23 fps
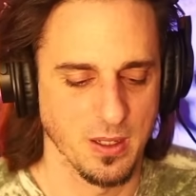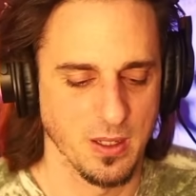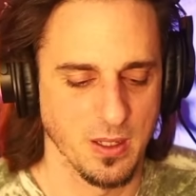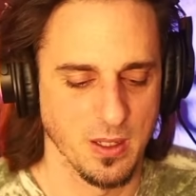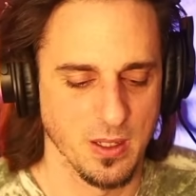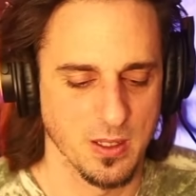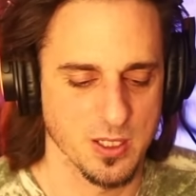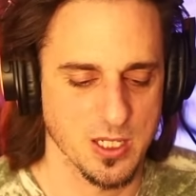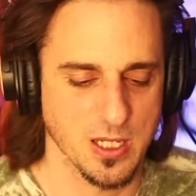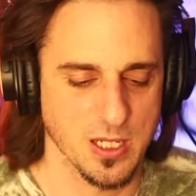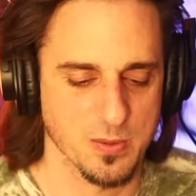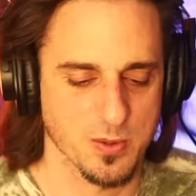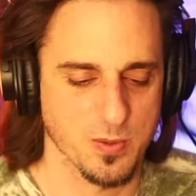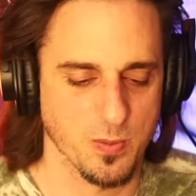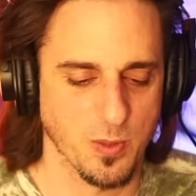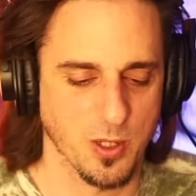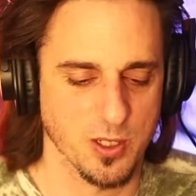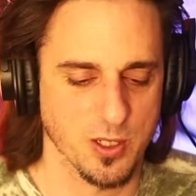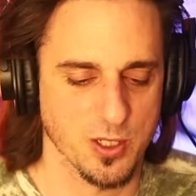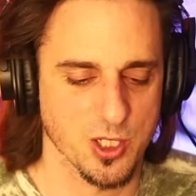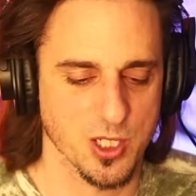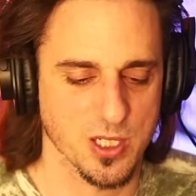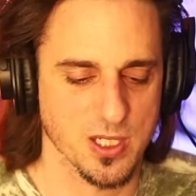James
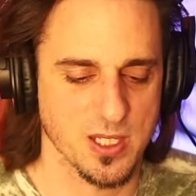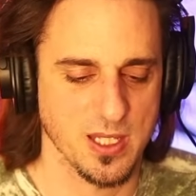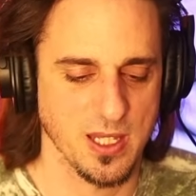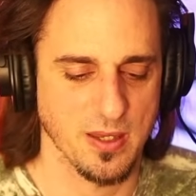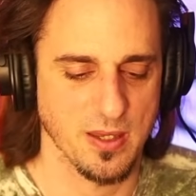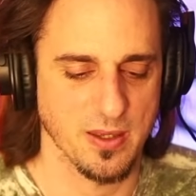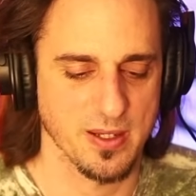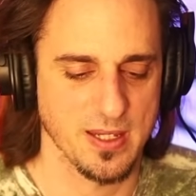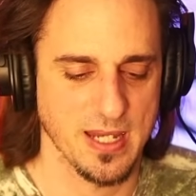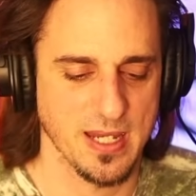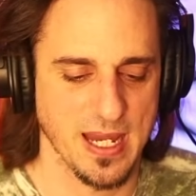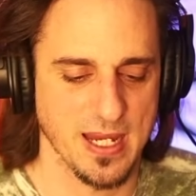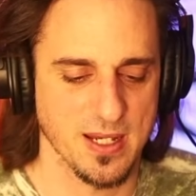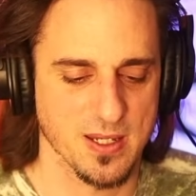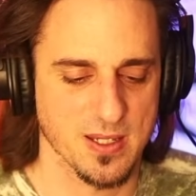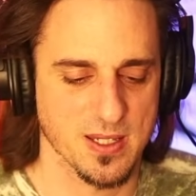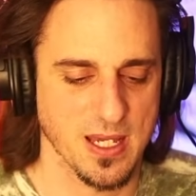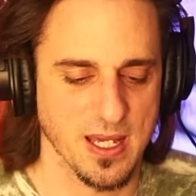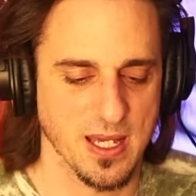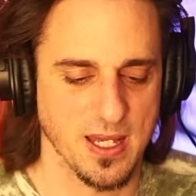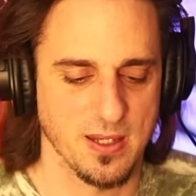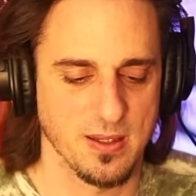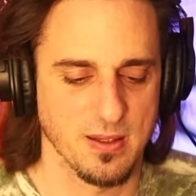Martin just the other day
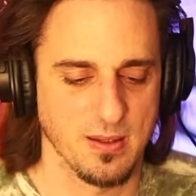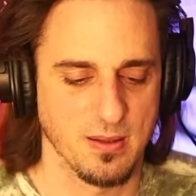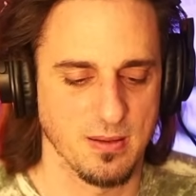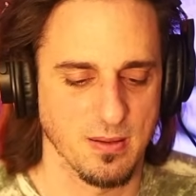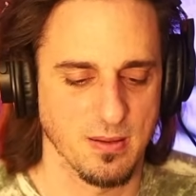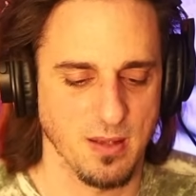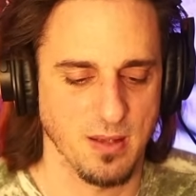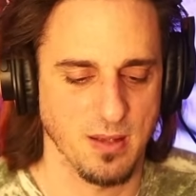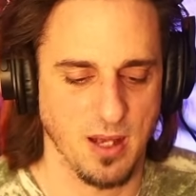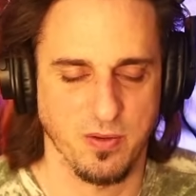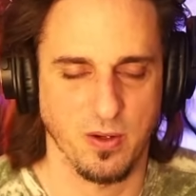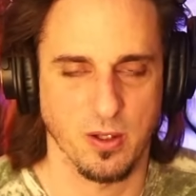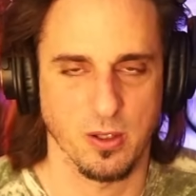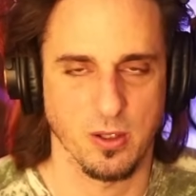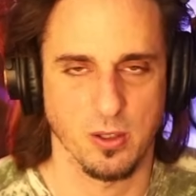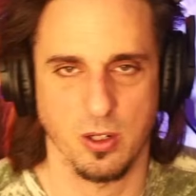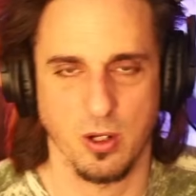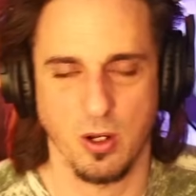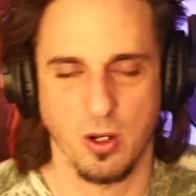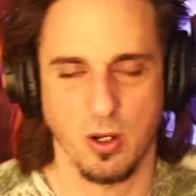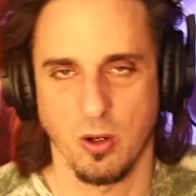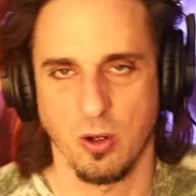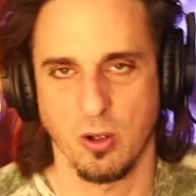said, I followed
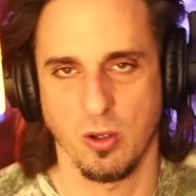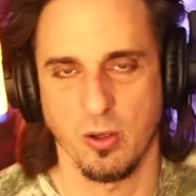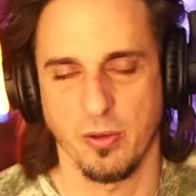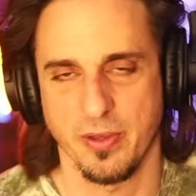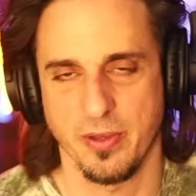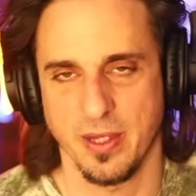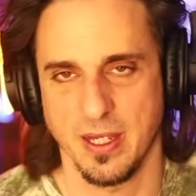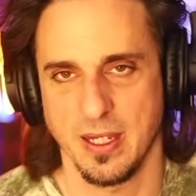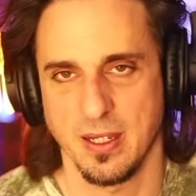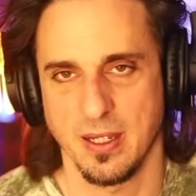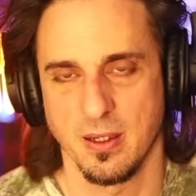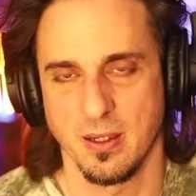all the